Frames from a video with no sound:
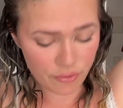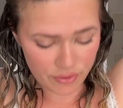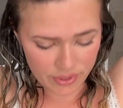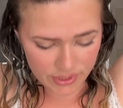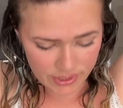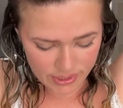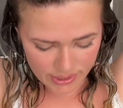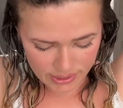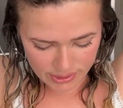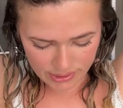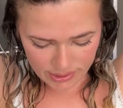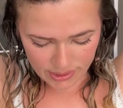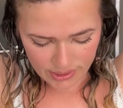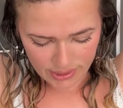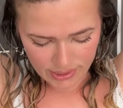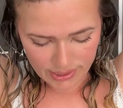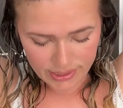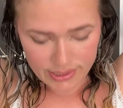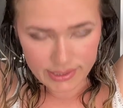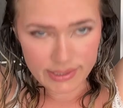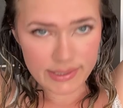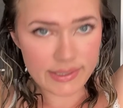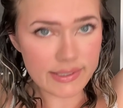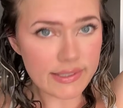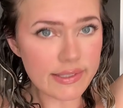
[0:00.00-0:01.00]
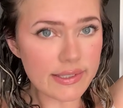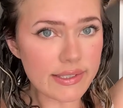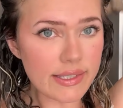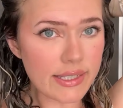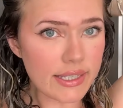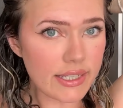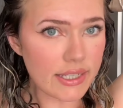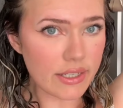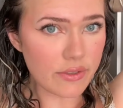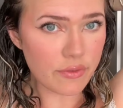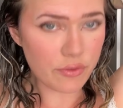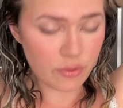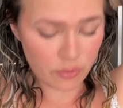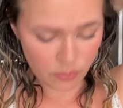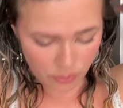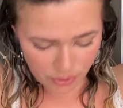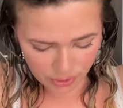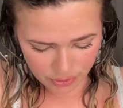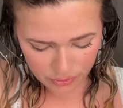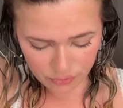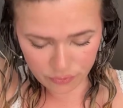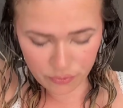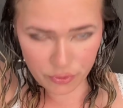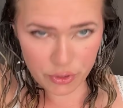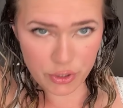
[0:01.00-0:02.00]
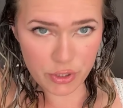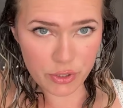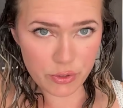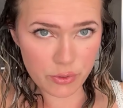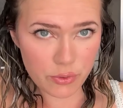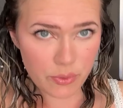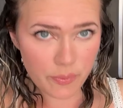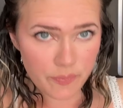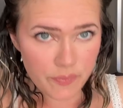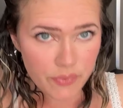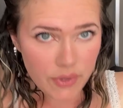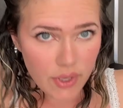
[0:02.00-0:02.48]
and then see if it works for you.